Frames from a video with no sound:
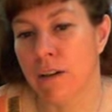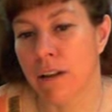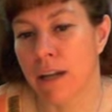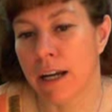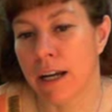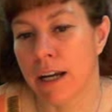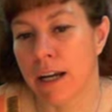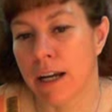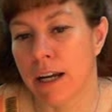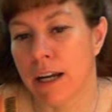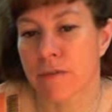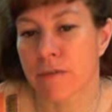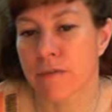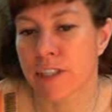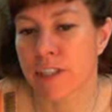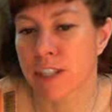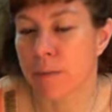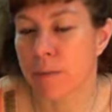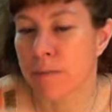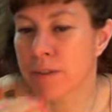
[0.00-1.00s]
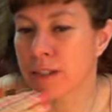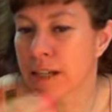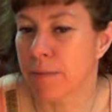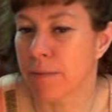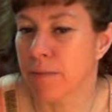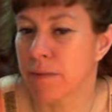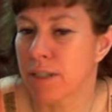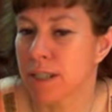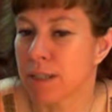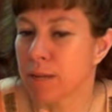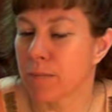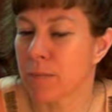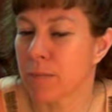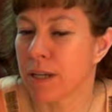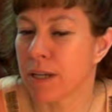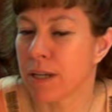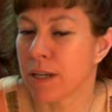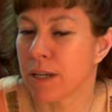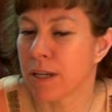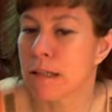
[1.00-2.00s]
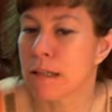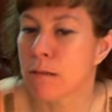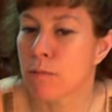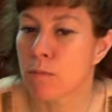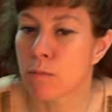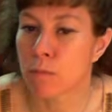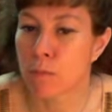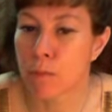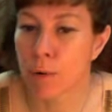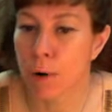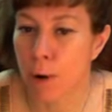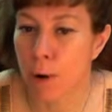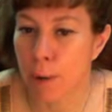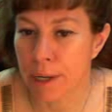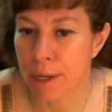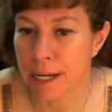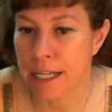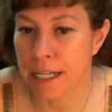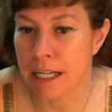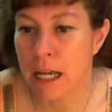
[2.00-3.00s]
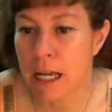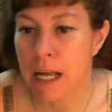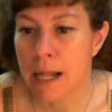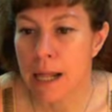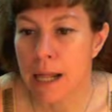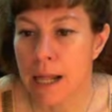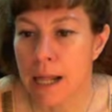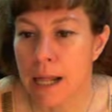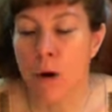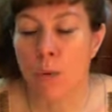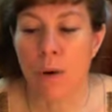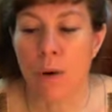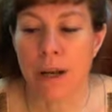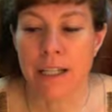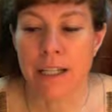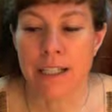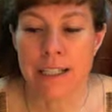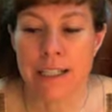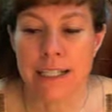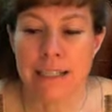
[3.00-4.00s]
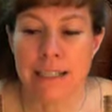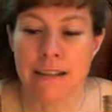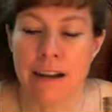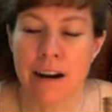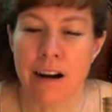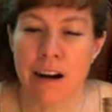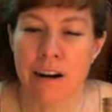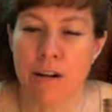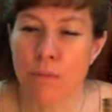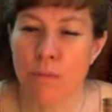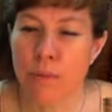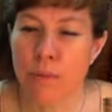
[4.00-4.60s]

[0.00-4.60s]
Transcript: life sometimes may seem boring. When it's there,